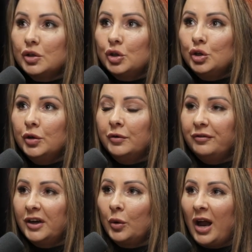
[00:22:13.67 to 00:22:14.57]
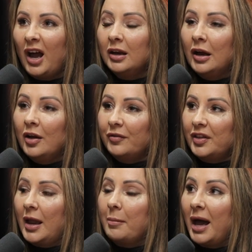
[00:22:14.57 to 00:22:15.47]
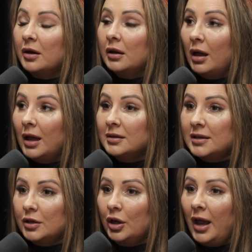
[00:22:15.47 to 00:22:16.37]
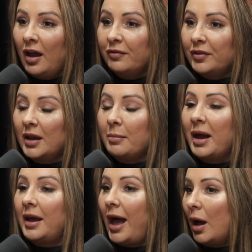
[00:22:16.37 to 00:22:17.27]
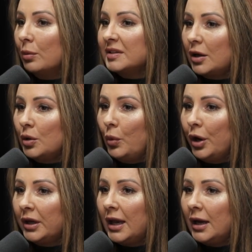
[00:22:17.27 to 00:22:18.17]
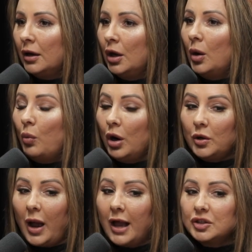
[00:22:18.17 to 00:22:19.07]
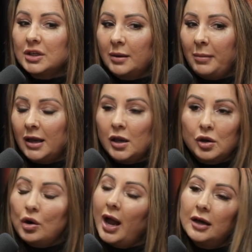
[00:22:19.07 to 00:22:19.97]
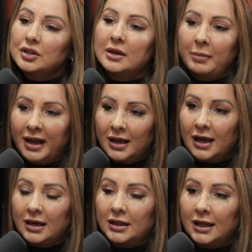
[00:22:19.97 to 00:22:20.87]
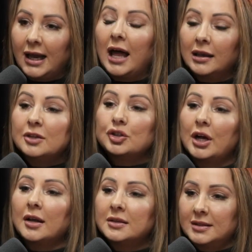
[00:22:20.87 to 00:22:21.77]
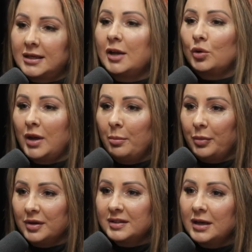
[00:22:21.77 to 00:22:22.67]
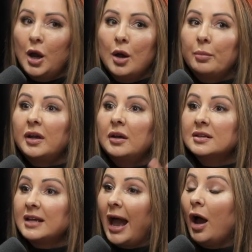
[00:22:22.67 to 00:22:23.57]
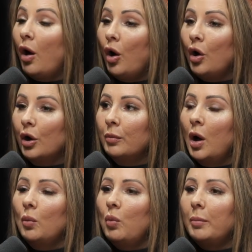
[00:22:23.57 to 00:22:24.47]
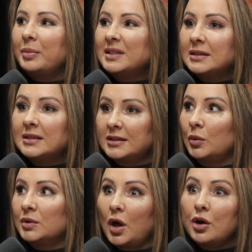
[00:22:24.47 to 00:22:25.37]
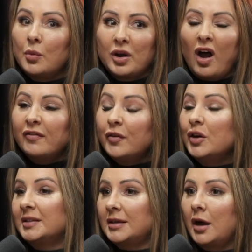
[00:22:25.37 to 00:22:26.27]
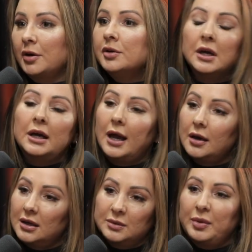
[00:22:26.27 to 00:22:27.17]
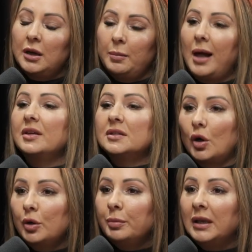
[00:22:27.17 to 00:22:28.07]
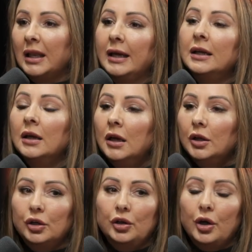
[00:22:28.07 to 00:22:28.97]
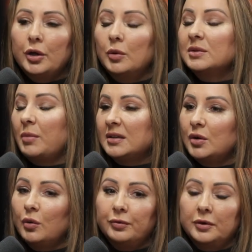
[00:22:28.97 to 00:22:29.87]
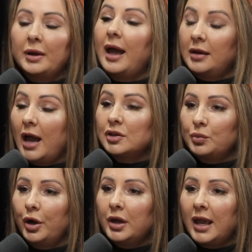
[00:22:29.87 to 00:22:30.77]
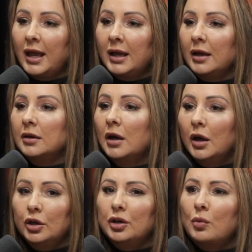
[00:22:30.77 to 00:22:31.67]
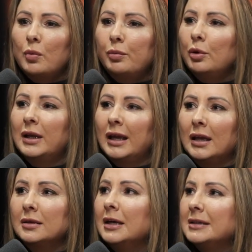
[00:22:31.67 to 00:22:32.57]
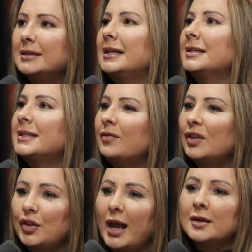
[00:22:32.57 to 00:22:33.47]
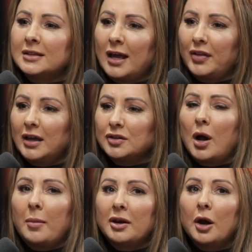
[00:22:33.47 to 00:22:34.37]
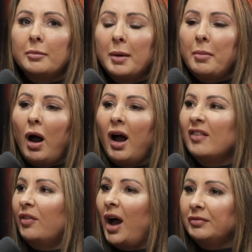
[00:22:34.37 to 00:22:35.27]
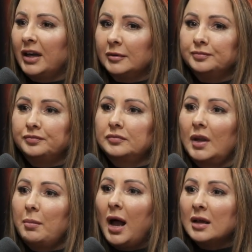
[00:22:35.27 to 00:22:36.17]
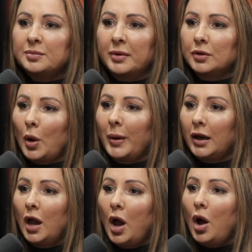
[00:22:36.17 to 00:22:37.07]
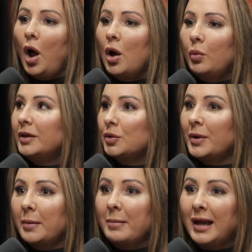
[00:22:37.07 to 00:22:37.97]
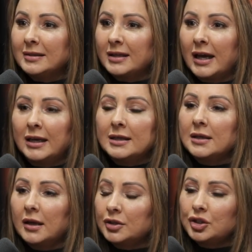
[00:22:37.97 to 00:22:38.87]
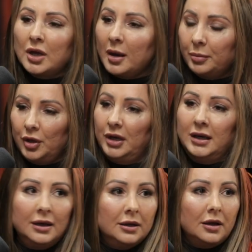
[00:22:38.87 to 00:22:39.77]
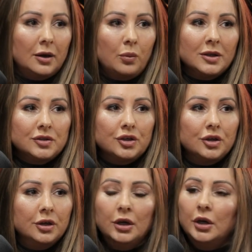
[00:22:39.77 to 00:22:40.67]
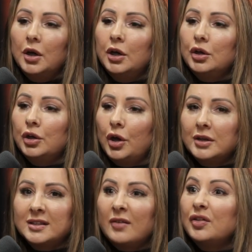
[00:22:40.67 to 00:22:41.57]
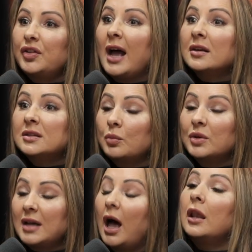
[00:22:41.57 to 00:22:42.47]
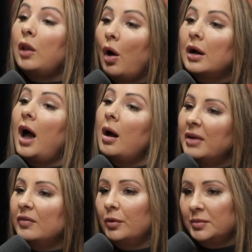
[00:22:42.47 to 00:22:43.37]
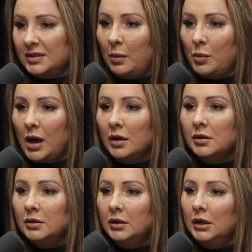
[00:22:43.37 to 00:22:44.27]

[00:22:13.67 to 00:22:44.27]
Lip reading: you figure out for the amount of clients that you have, for the amount of hours that you're working, what you're actually making, you're not actually making anything unless you understand your numbers. Because at home, what business skills, I know when I first started, and I speak about this openly, it was myself and Ash working, and, we're pulling in 6,000-7,000 at that time. And I remember high-fiving my husband going, oh, we're doing amazing. And he's like, shut up, you idiot. Like once 7,000 was a lot coming from someone